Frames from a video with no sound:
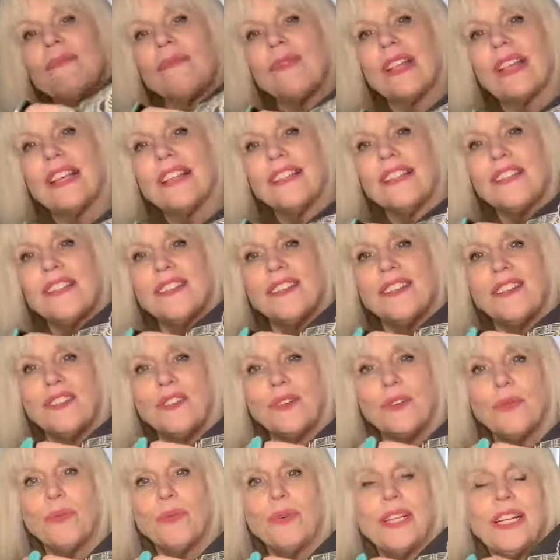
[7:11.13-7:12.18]
And
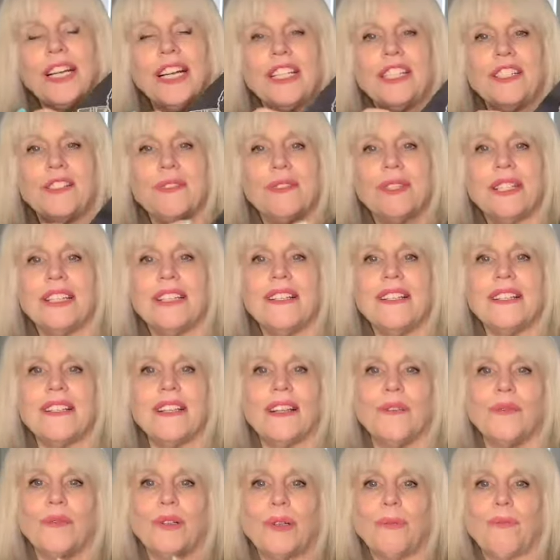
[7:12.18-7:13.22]
so when I use these, I
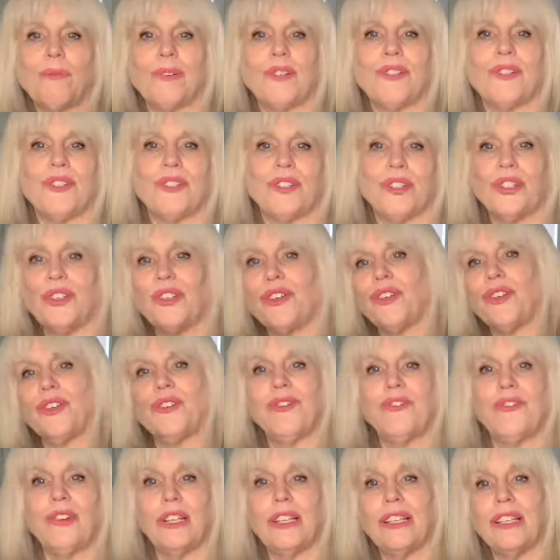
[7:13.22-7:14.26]
will preserve,
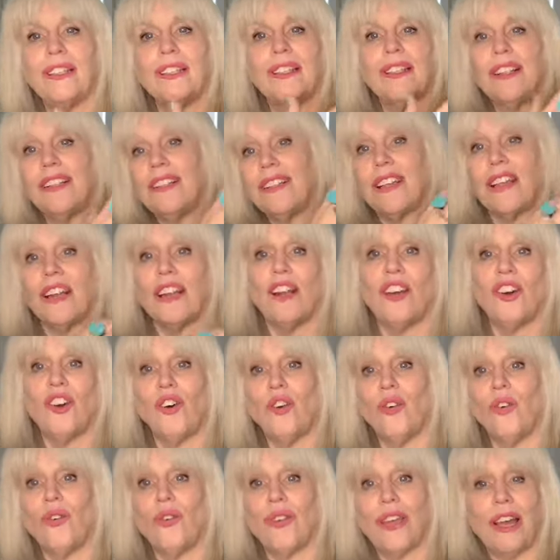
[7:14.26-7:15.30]
you
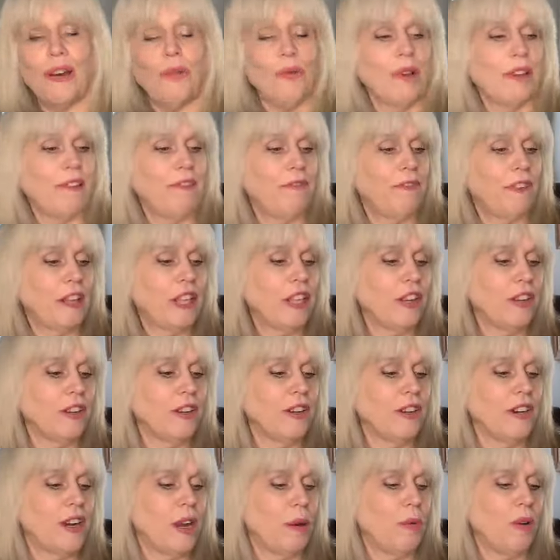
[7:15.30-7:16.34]
know, that one
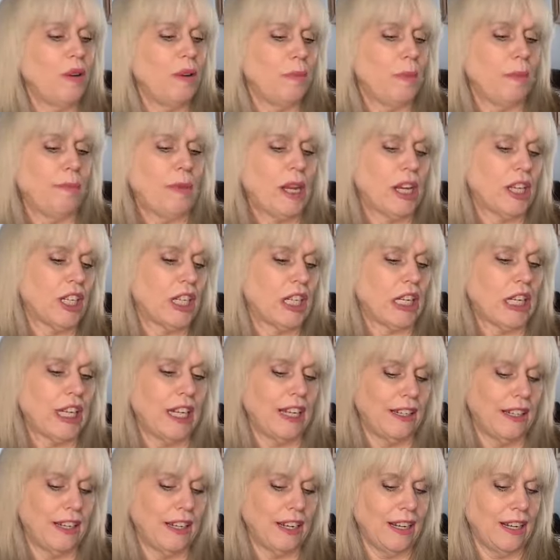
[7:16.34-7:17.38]
figure. I'm not going to
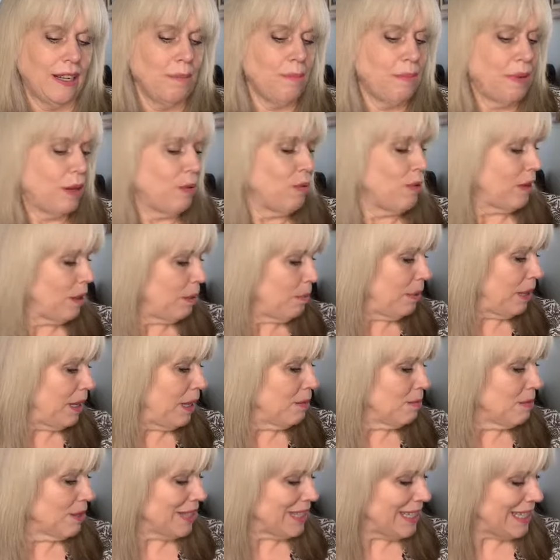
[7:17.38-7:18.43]
cut it up. I want to be
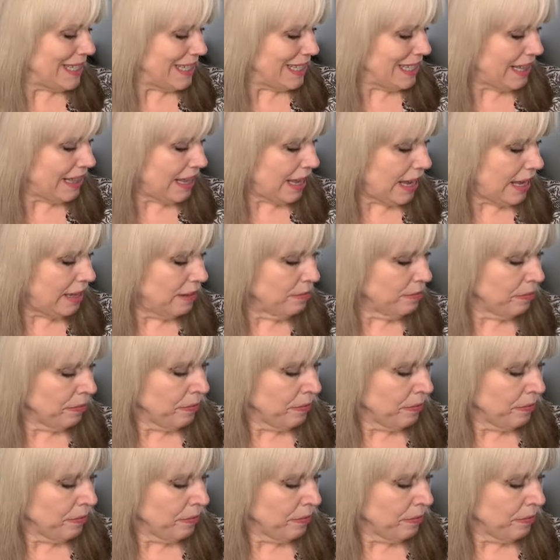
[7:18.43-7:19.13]
able to see that.